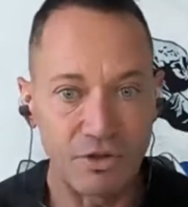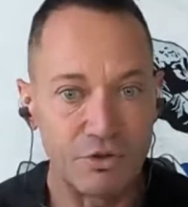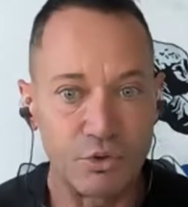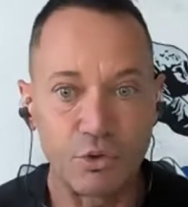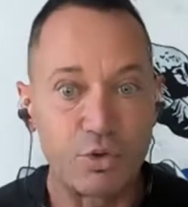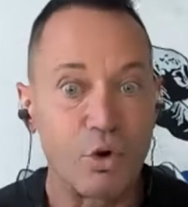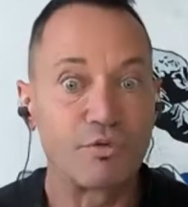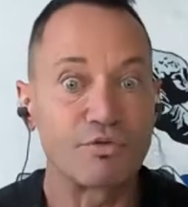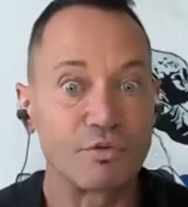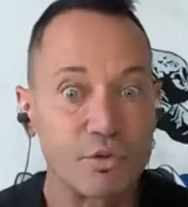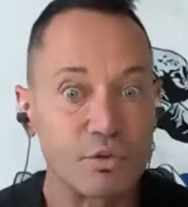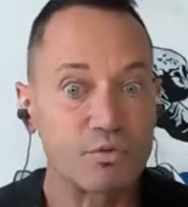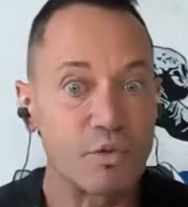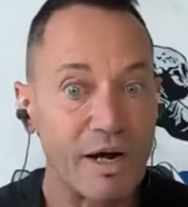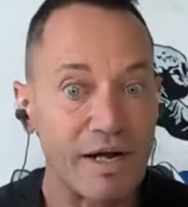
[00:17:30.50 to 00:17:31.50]
your
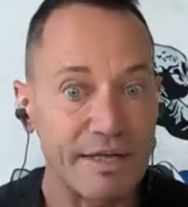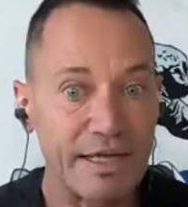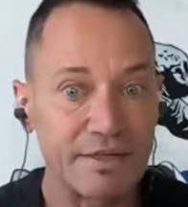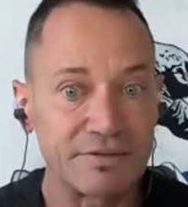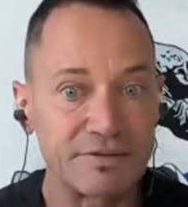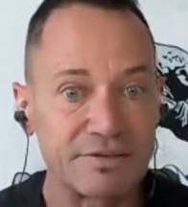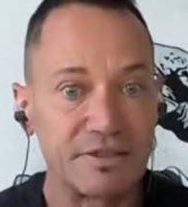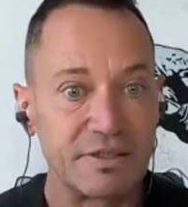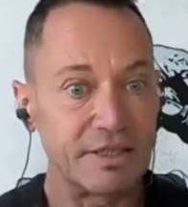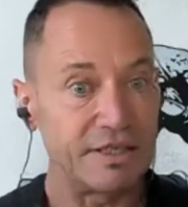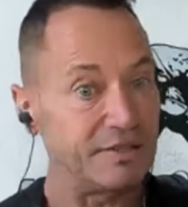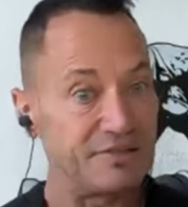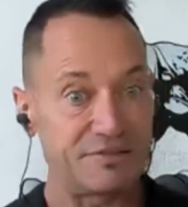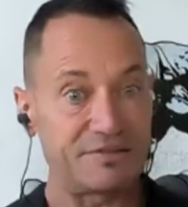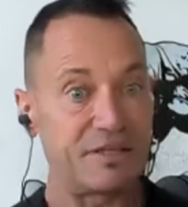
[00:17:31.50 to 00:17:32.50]
overall wellness
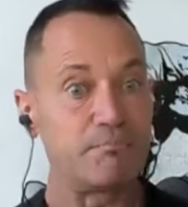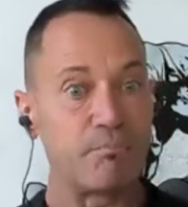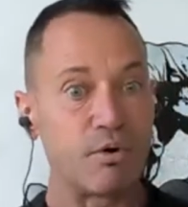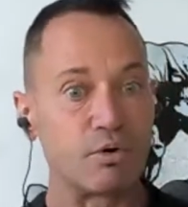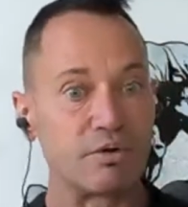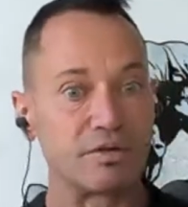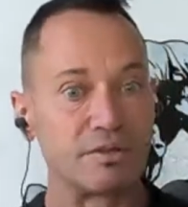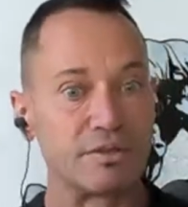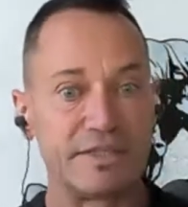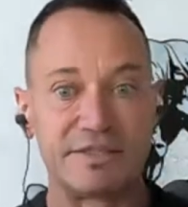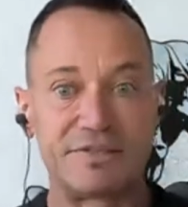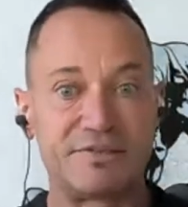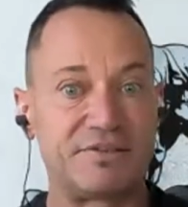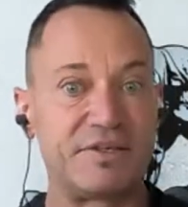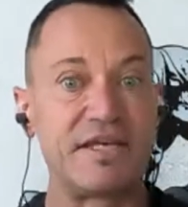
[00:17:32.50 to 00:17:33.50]
is simple,
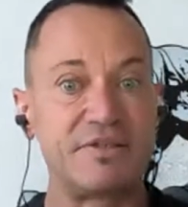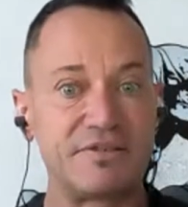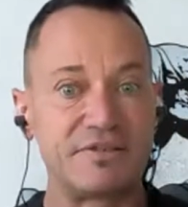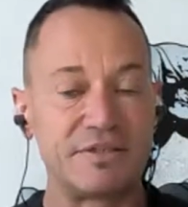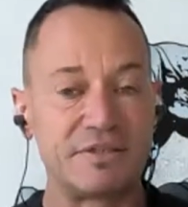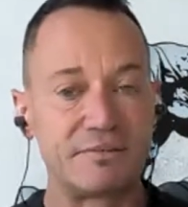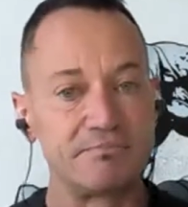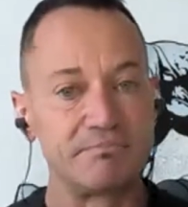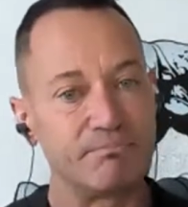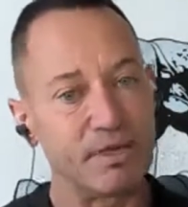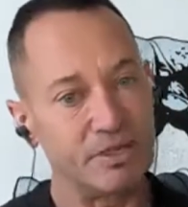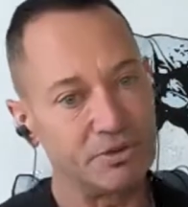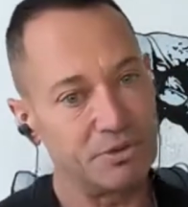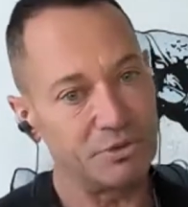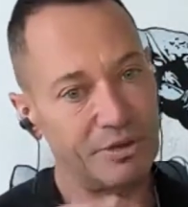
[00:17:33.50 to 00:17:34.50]
it's easy,
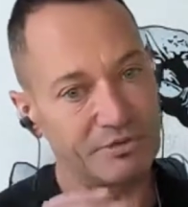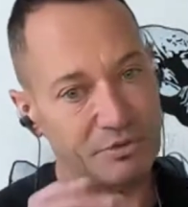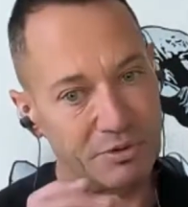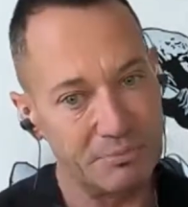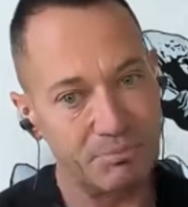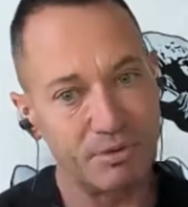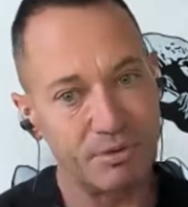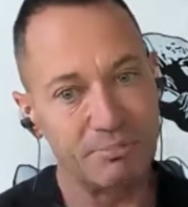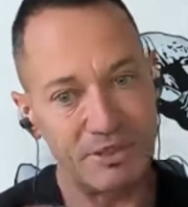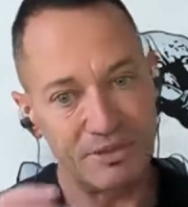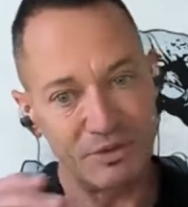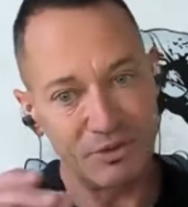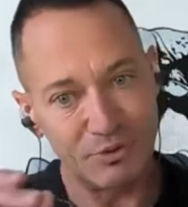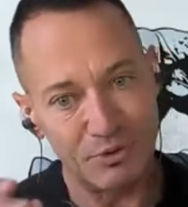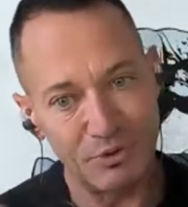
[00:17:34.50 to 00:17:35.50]
but you have to
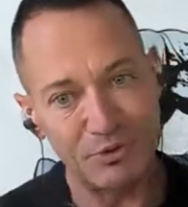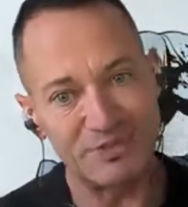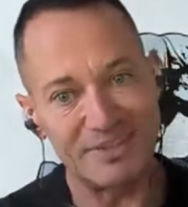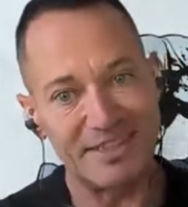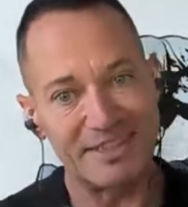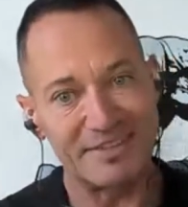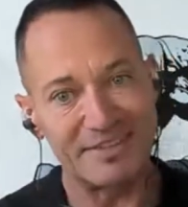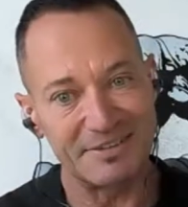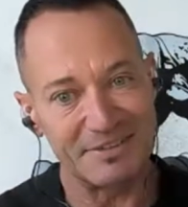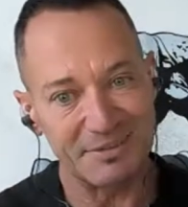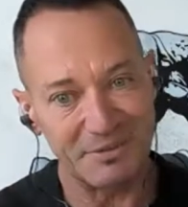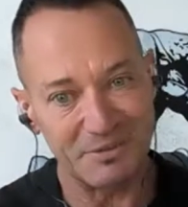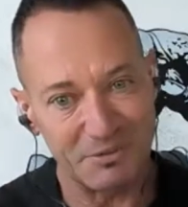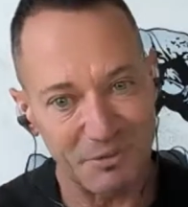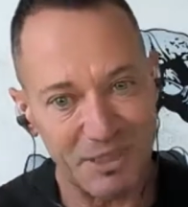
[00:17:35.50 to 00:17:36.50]
implement those things
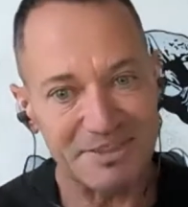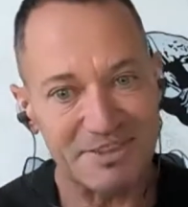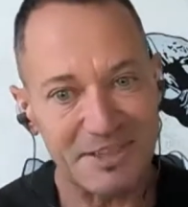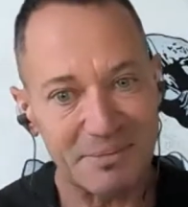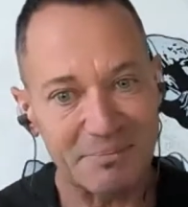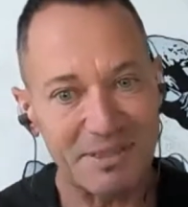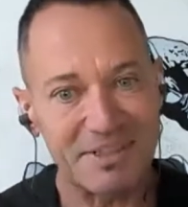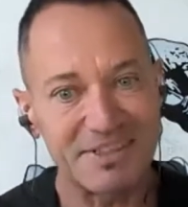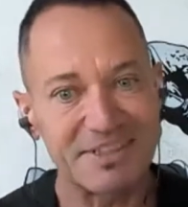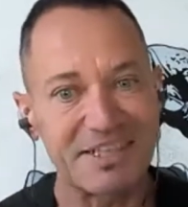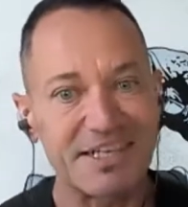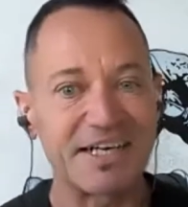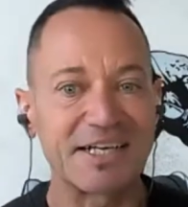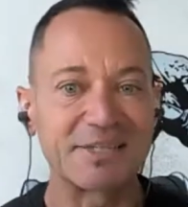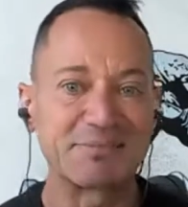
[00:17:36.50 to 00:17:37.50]
one step at a
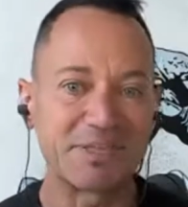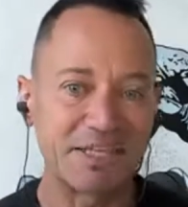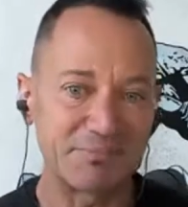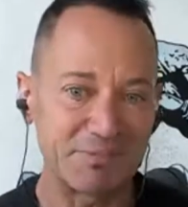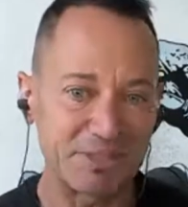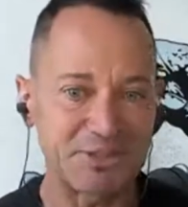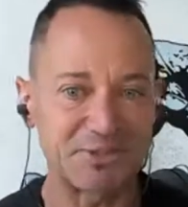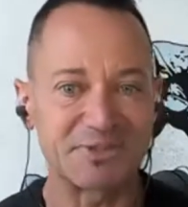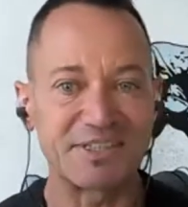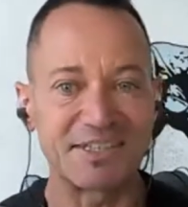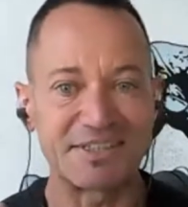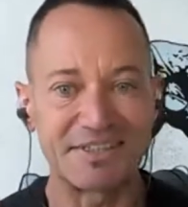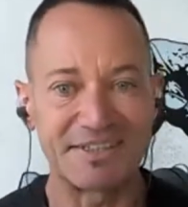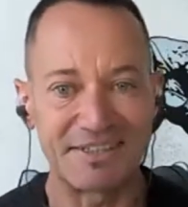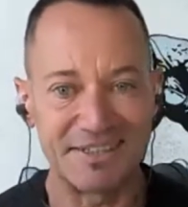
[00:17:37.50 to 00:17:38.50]
time and make sure
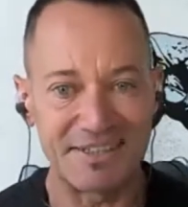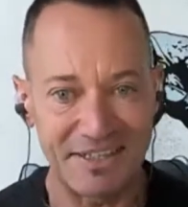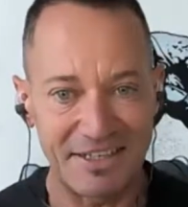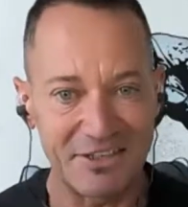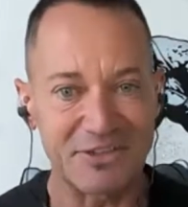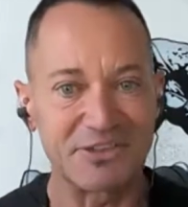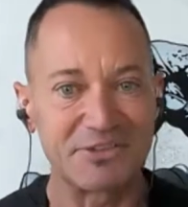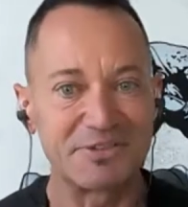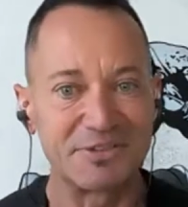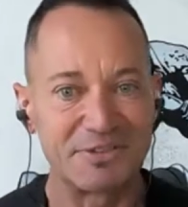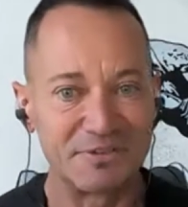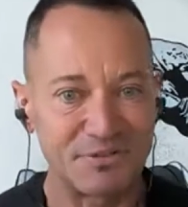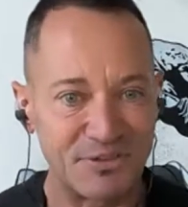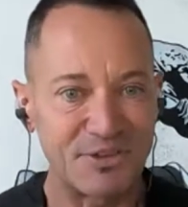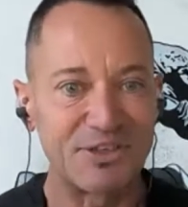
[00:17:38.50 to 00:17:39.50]
that they are
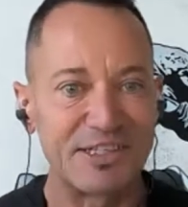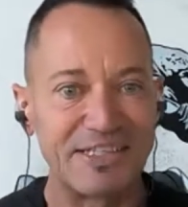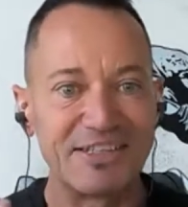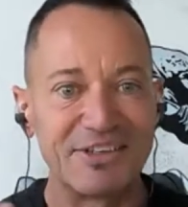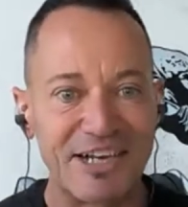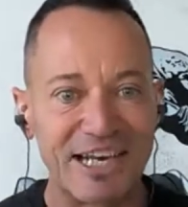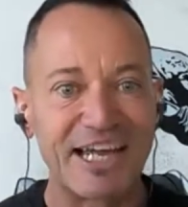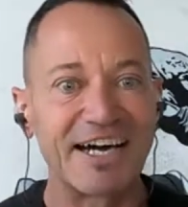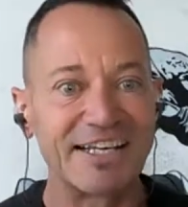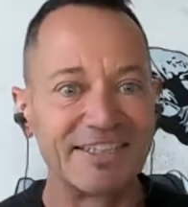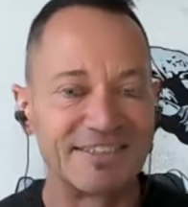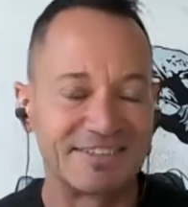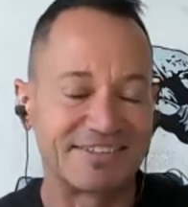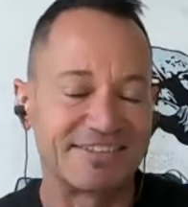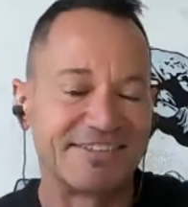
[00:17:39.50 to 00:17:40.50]
fairly
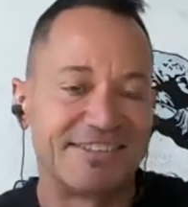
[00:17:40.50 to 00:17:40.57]
aligned.